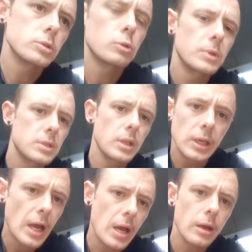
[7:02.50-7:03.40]
zoomies in the
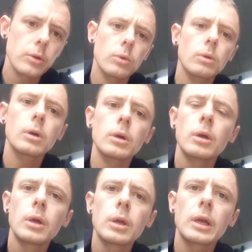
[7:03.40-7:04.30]
yard or
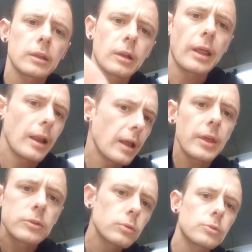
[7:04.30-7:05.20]
anything like that. Like,
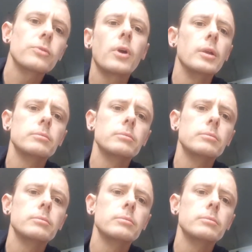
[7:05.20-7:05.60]
that's all still fine.